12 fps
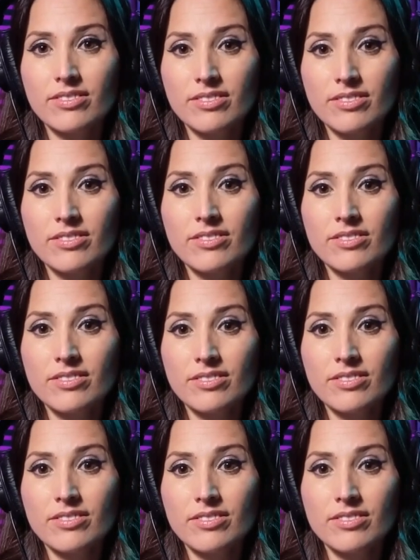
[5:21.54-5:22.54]

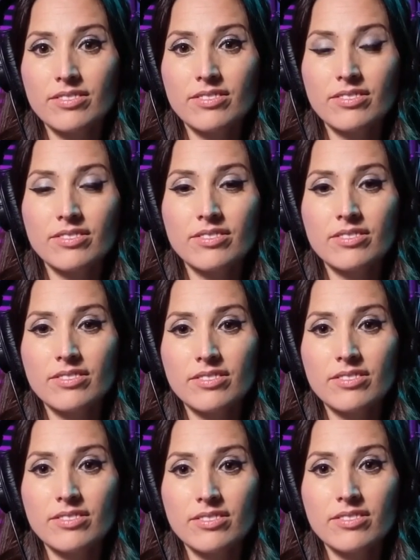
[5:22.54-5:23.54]

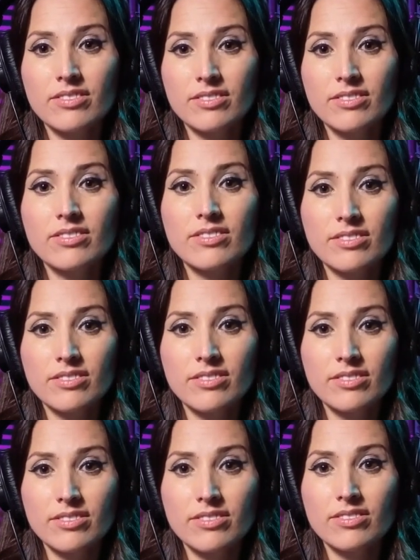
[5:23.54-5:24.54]

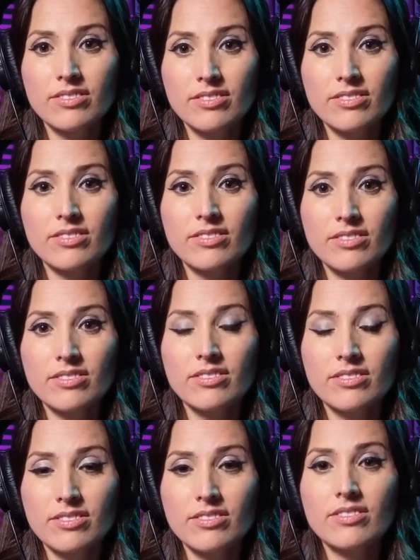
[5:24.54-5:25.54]

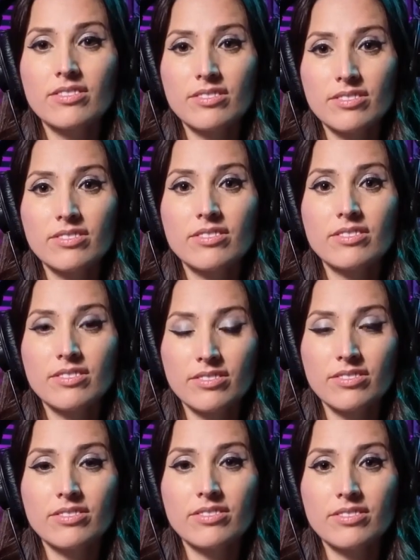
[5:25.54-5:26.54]

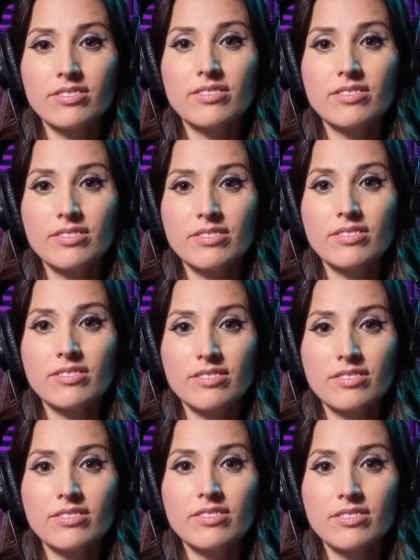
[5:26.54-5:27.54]

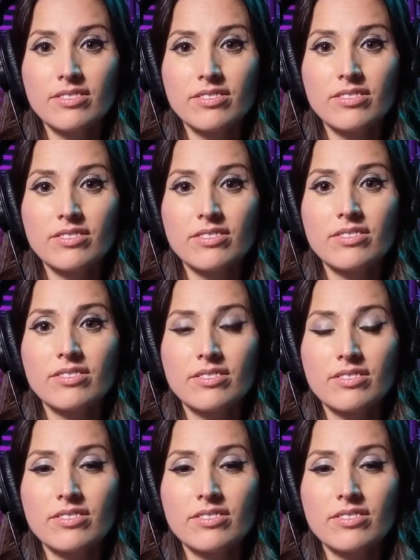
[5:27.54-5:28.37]
(not speaking)